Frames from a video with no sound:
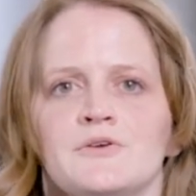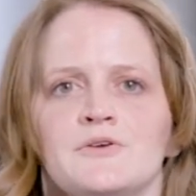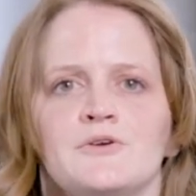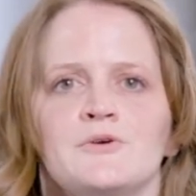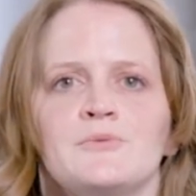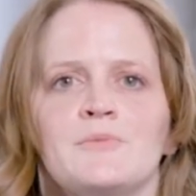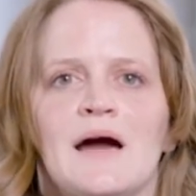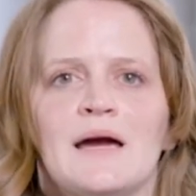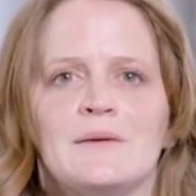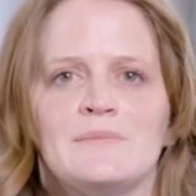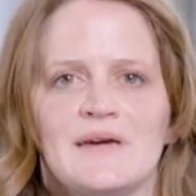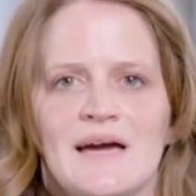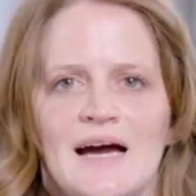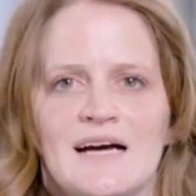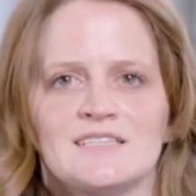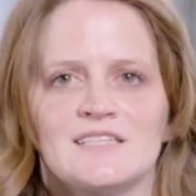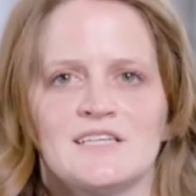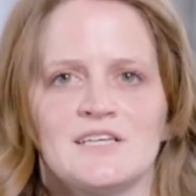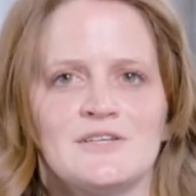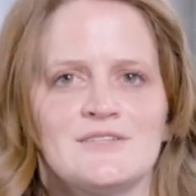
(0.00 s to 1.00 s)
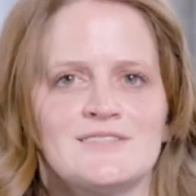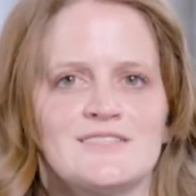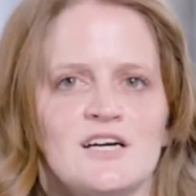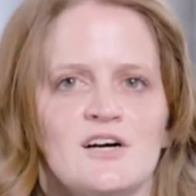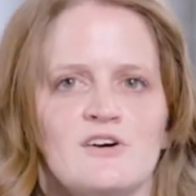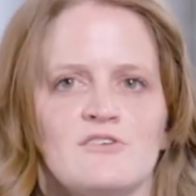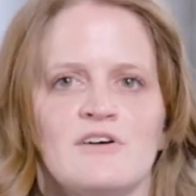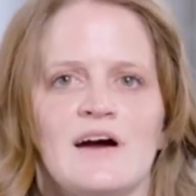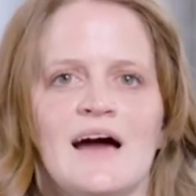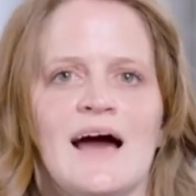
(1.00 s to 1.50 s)
You might be asking
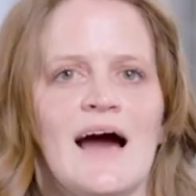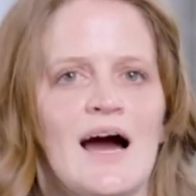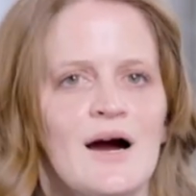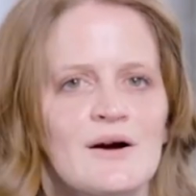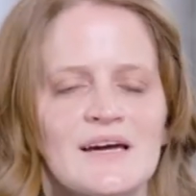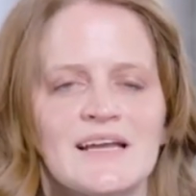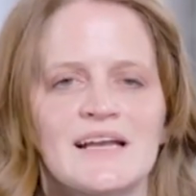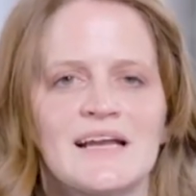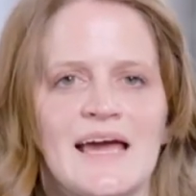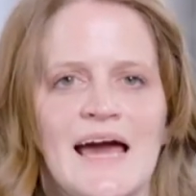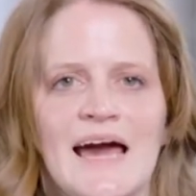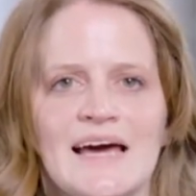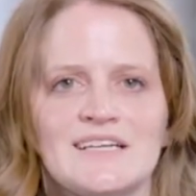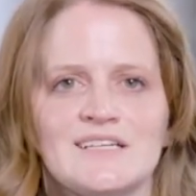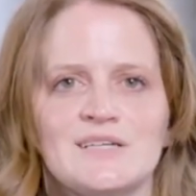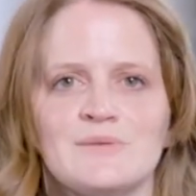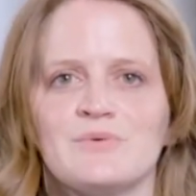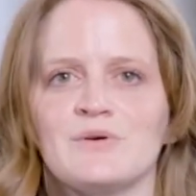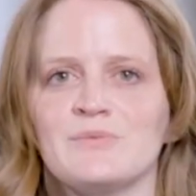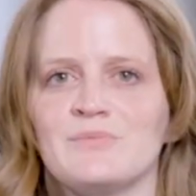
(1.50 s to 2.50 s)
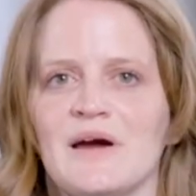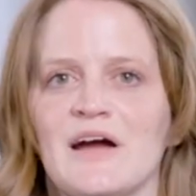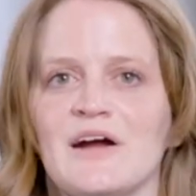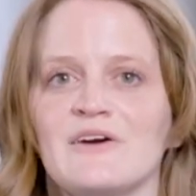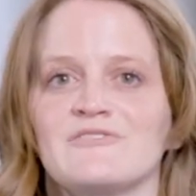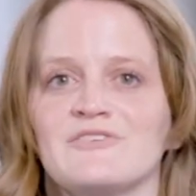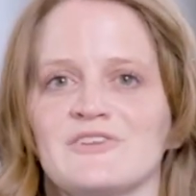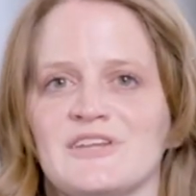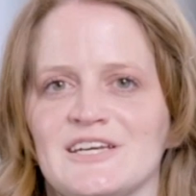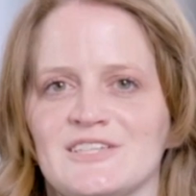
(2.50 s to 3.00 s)
yourself, how can a candidate
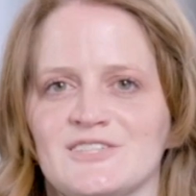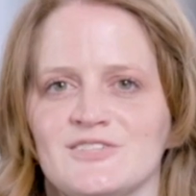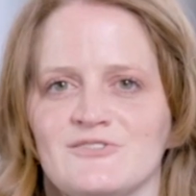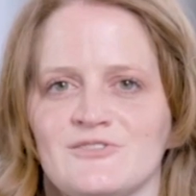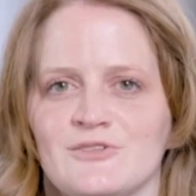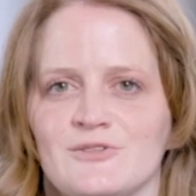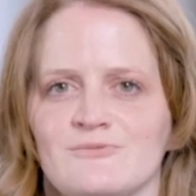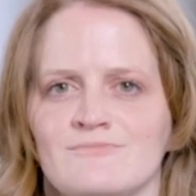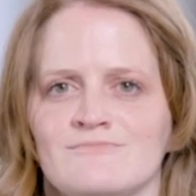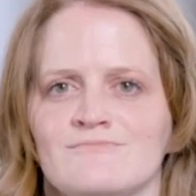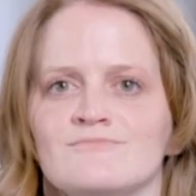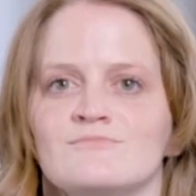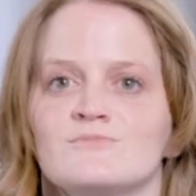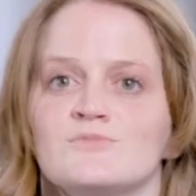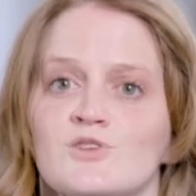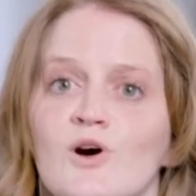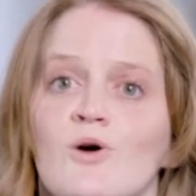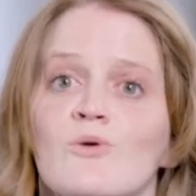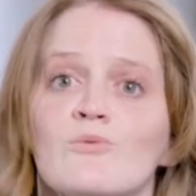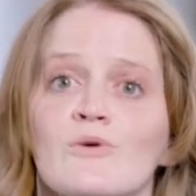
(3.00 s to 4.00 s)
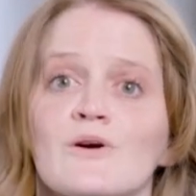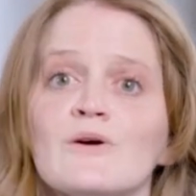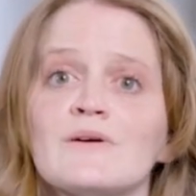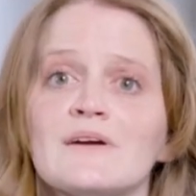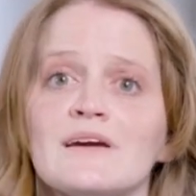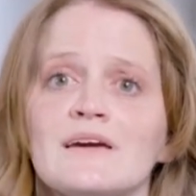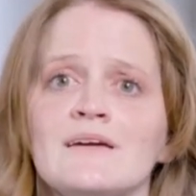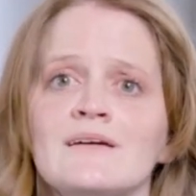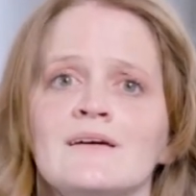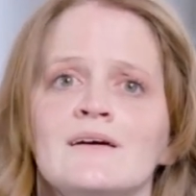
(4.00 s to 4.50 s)
prepare for the interview? Don't
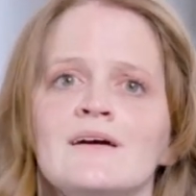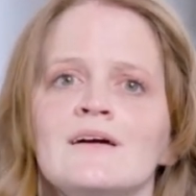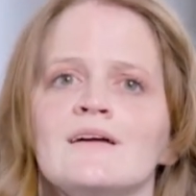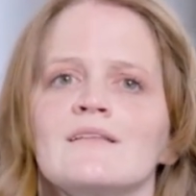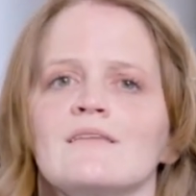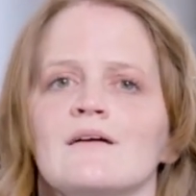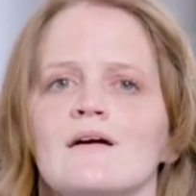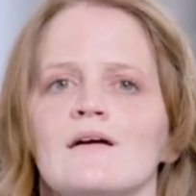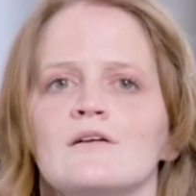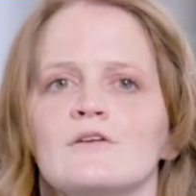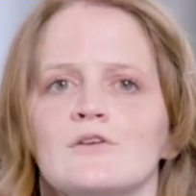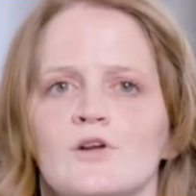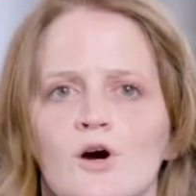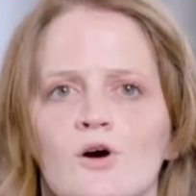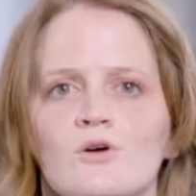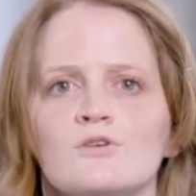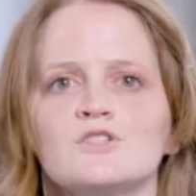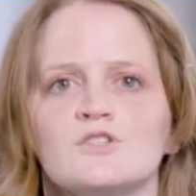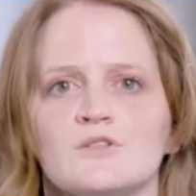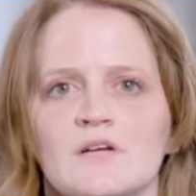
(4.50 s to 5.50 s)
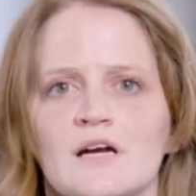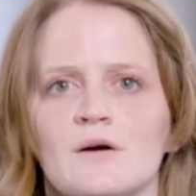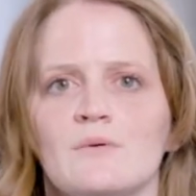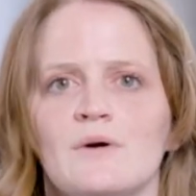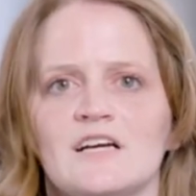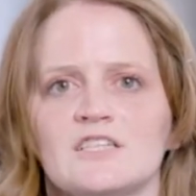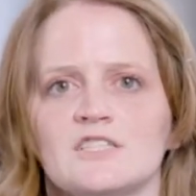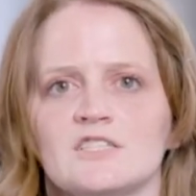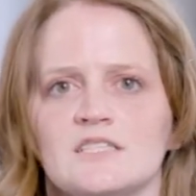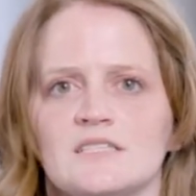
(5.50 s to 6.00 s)
worry, there are no trick
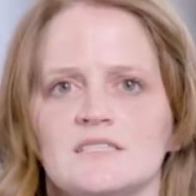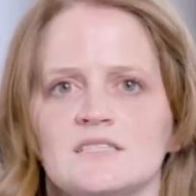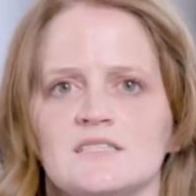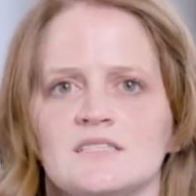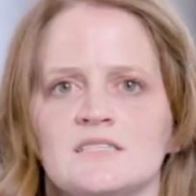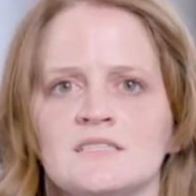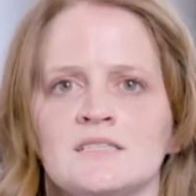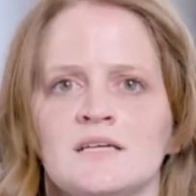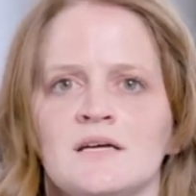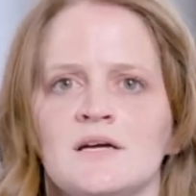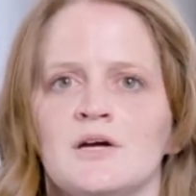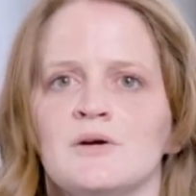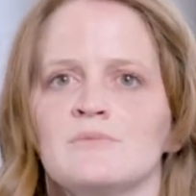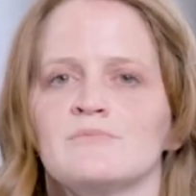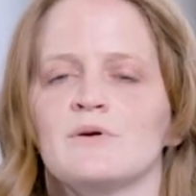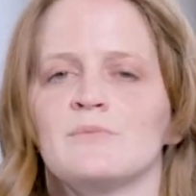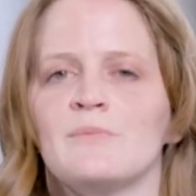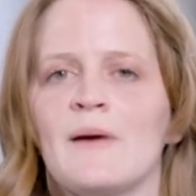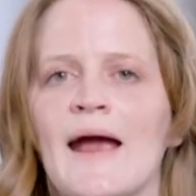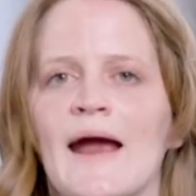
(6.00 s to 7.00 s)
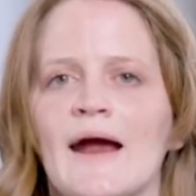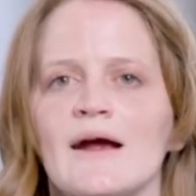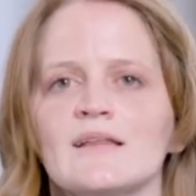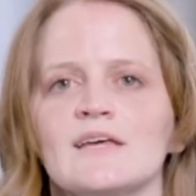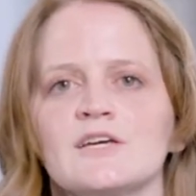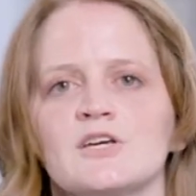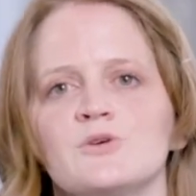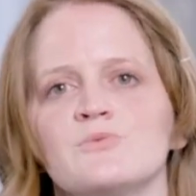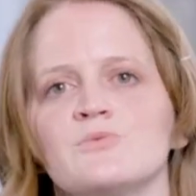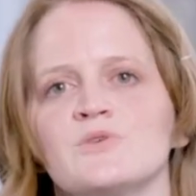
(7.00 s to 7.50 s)
questions. Prepare
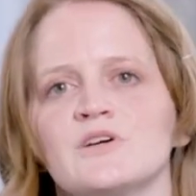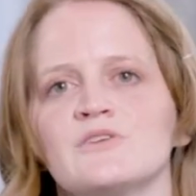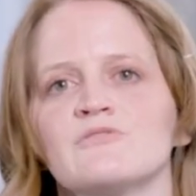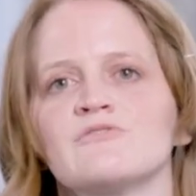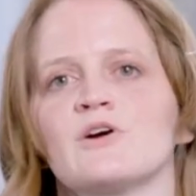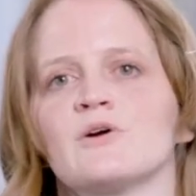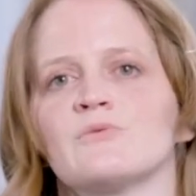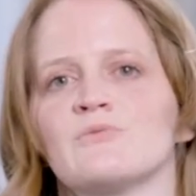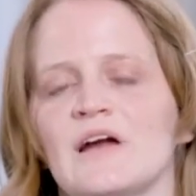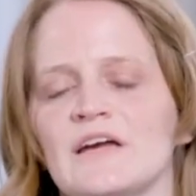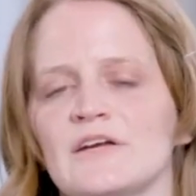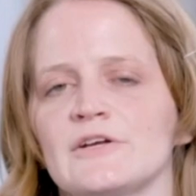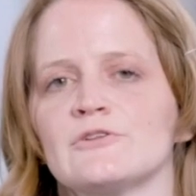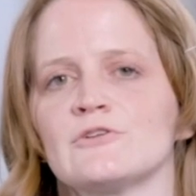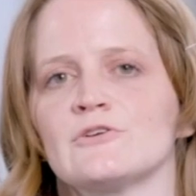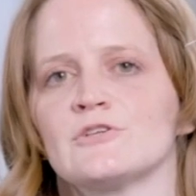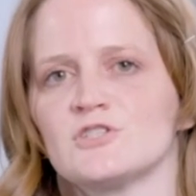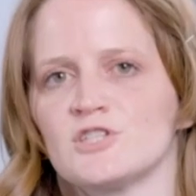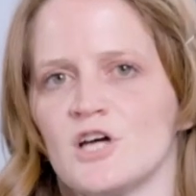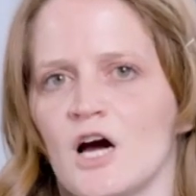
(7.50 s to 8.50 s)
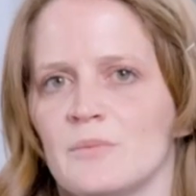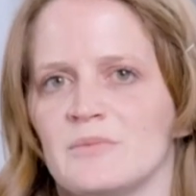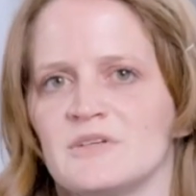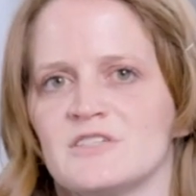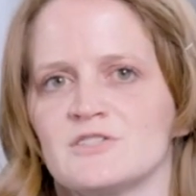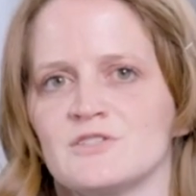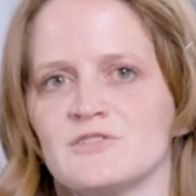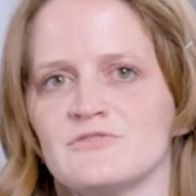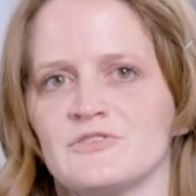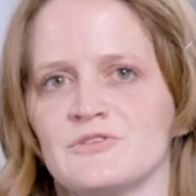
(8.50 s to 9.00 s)
like you would for a regular job
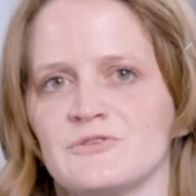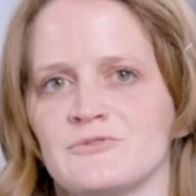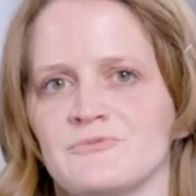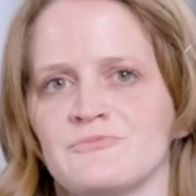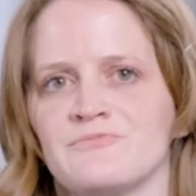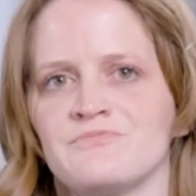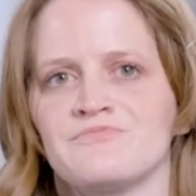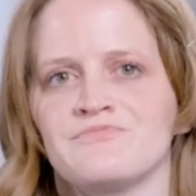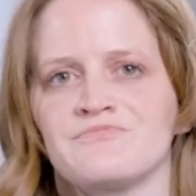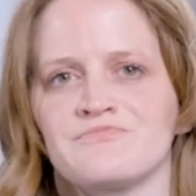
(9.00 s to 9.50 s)
interview.